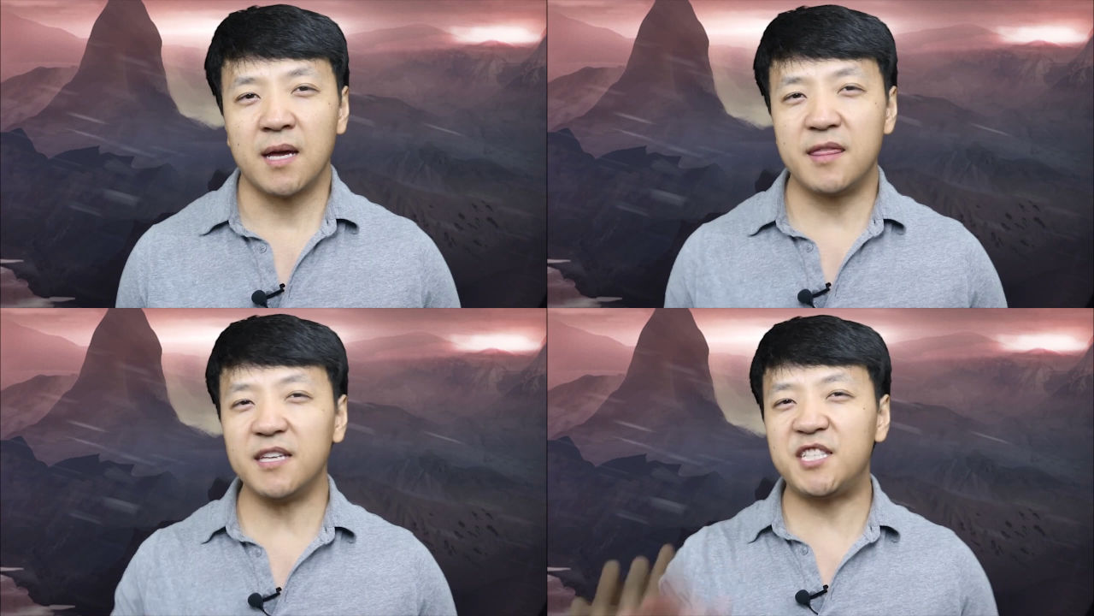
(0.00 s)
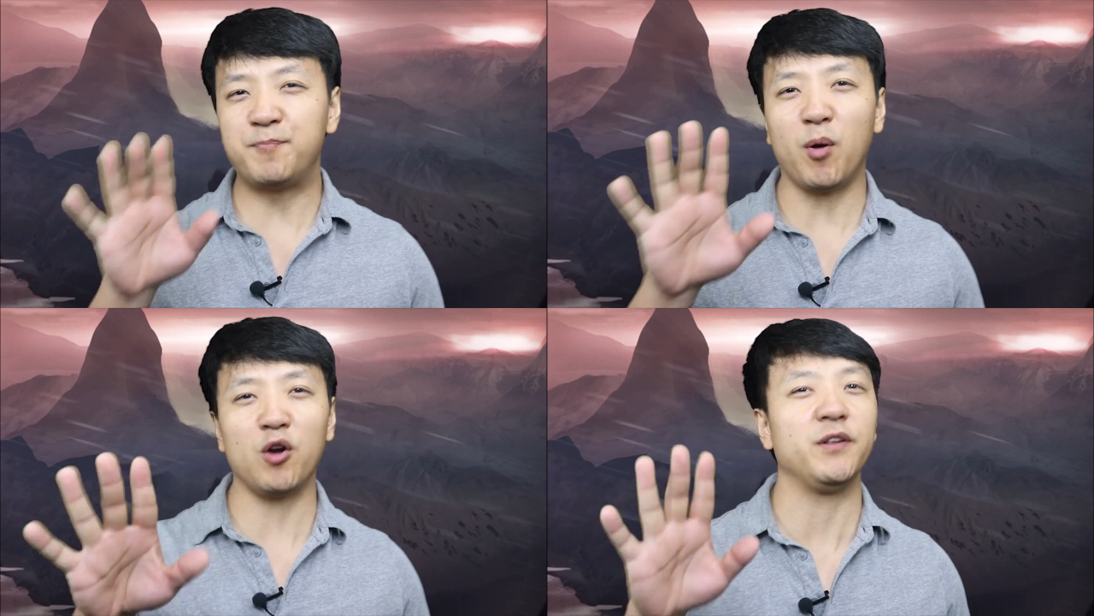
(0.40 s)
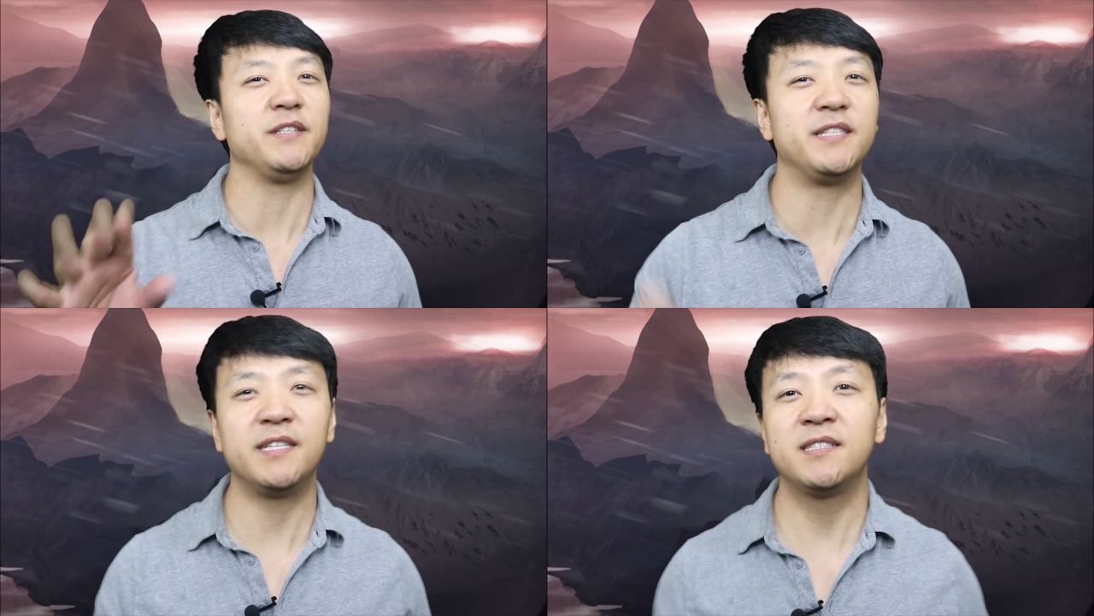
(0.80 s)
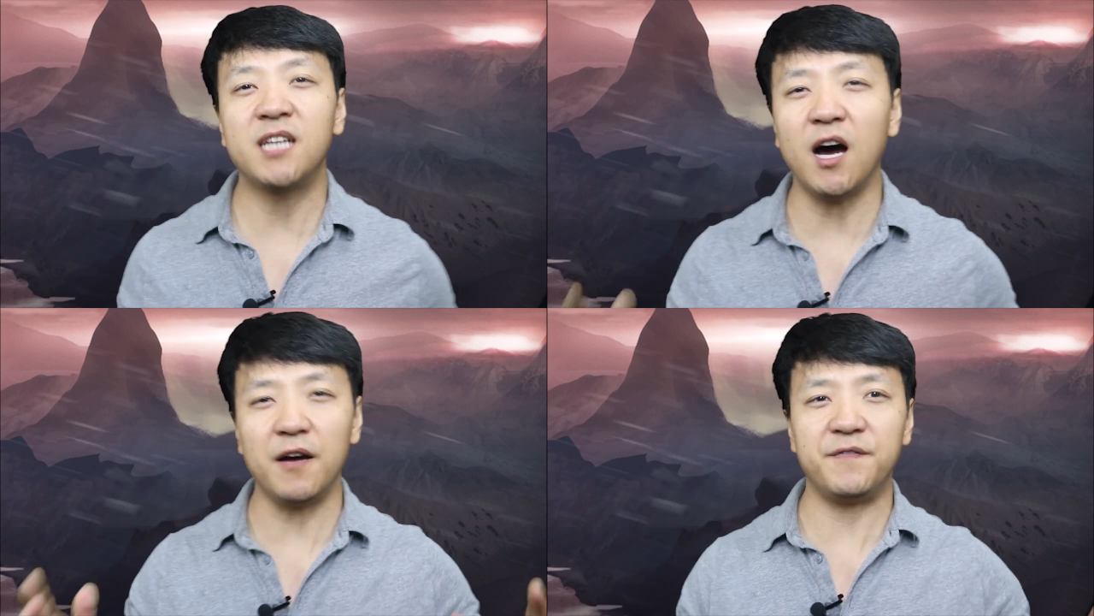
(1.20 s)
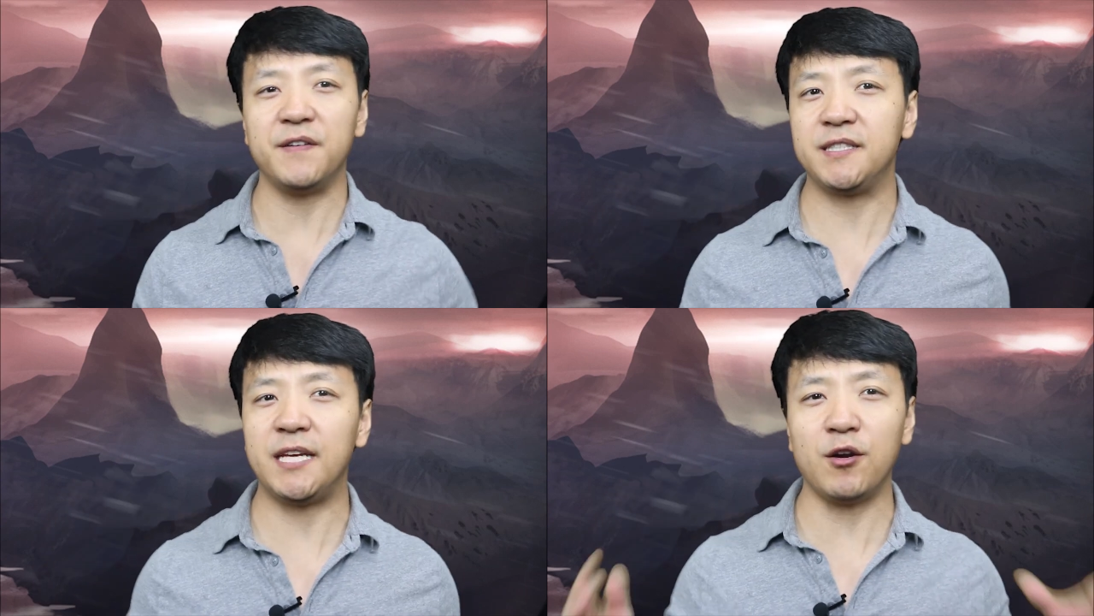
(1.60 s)
The Spartans,
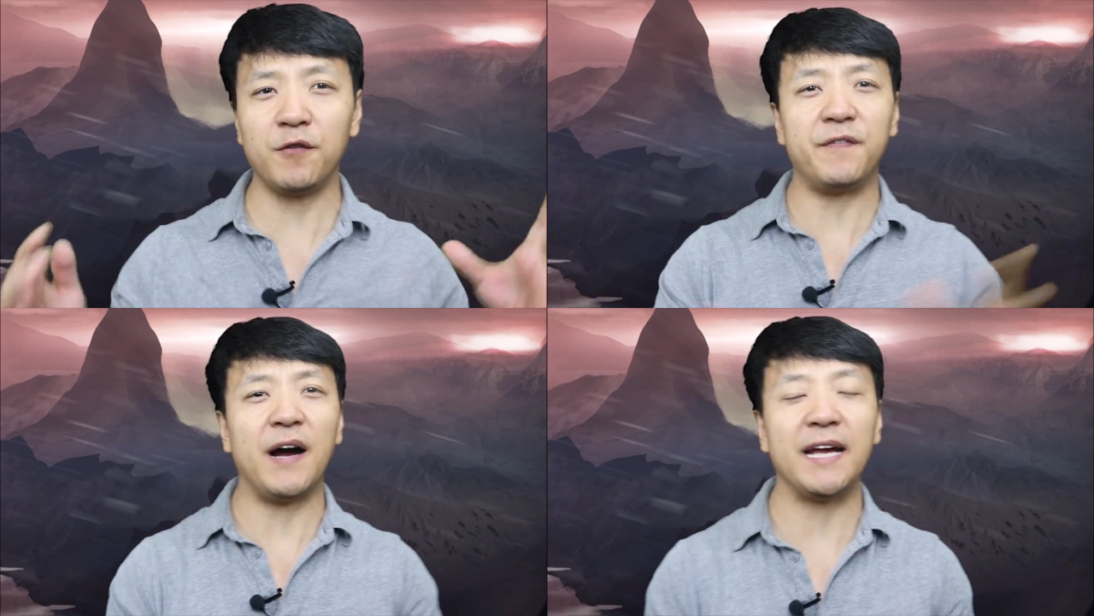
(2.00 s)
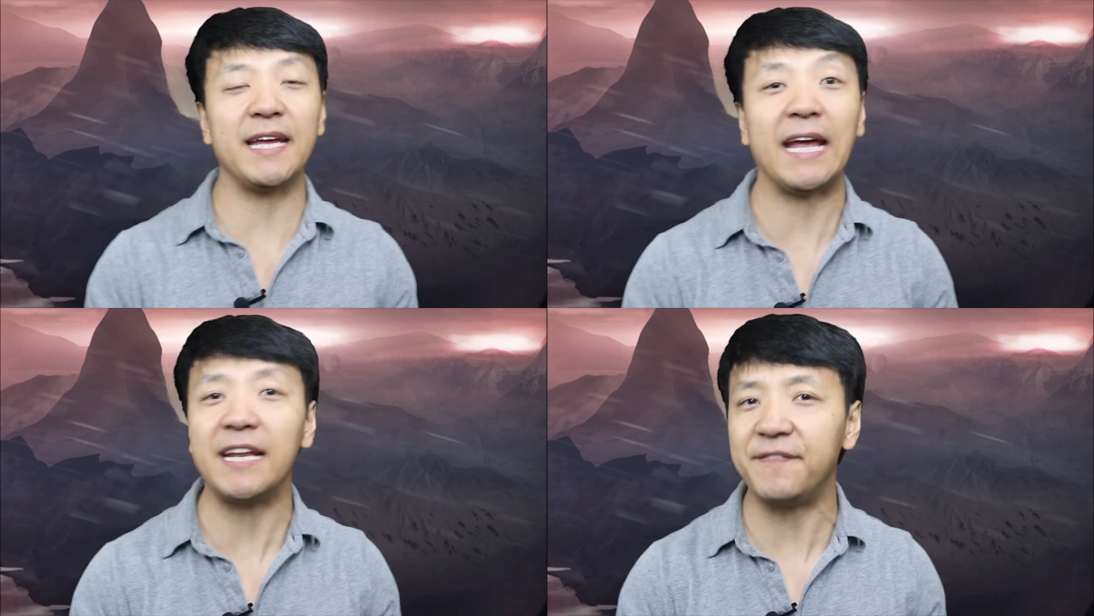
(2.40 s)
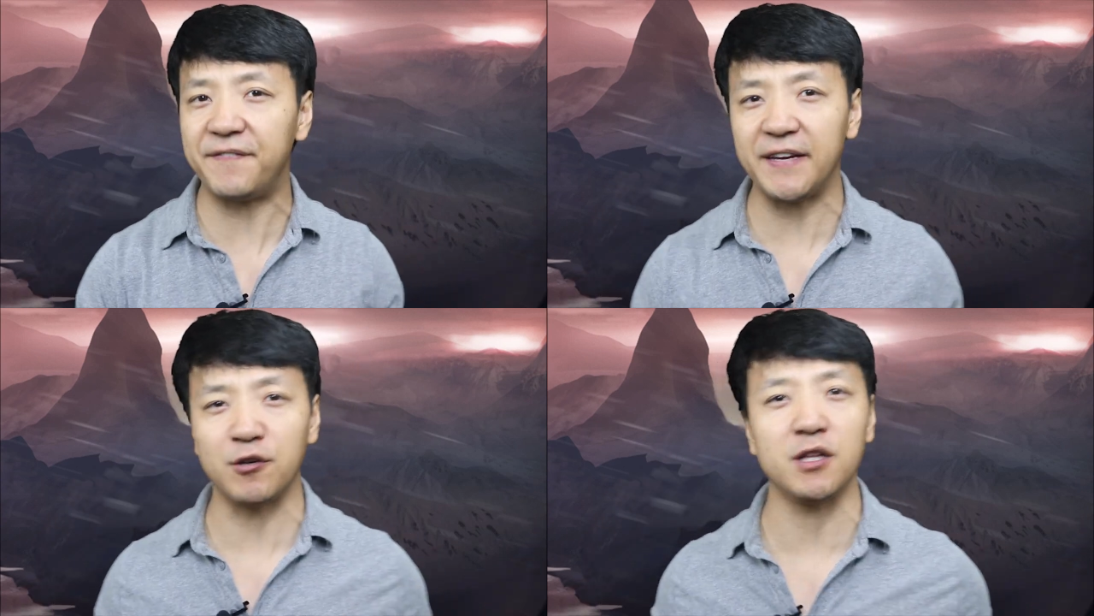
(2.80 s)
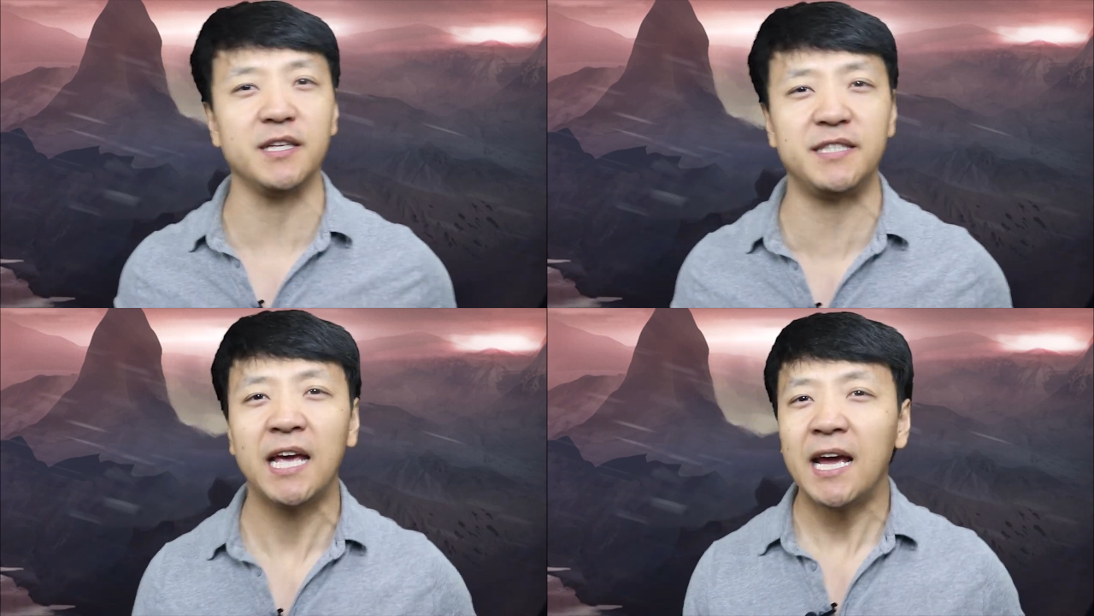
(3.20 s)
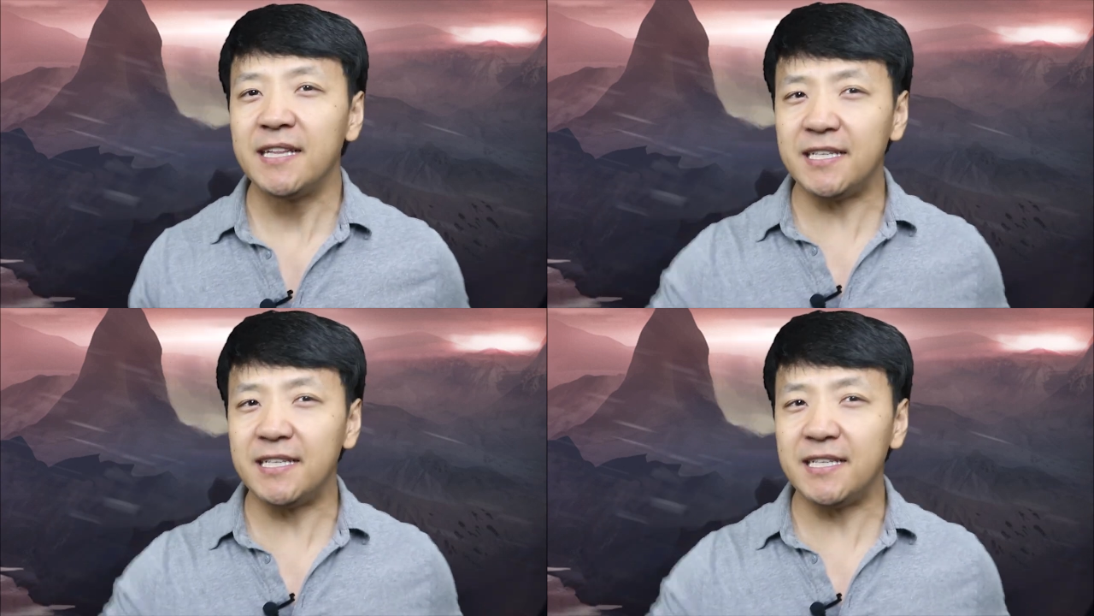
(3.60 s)
tough, terrifying, and fearless.